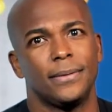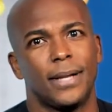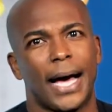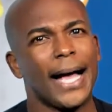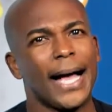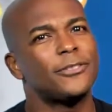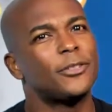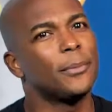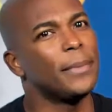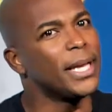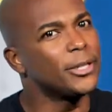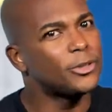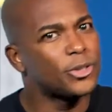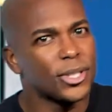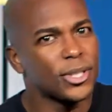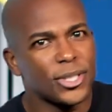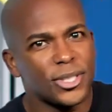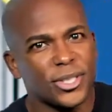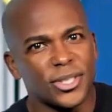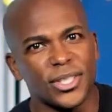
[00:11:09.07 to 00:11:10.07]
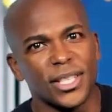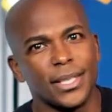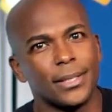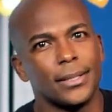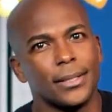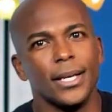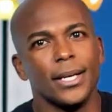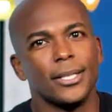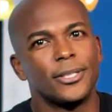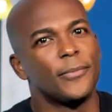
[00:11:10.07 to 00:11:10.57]
I have some interests
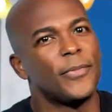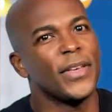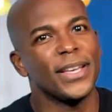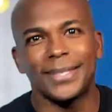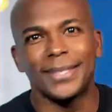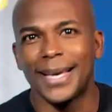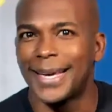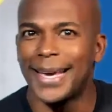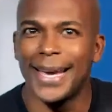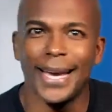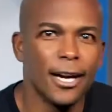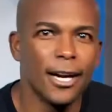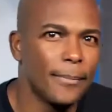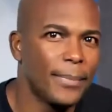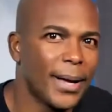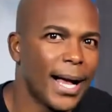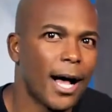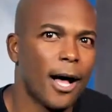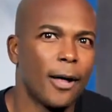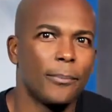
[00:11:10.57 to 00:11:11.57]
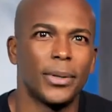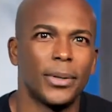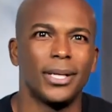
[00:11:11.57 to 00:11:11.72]
and some things I care about,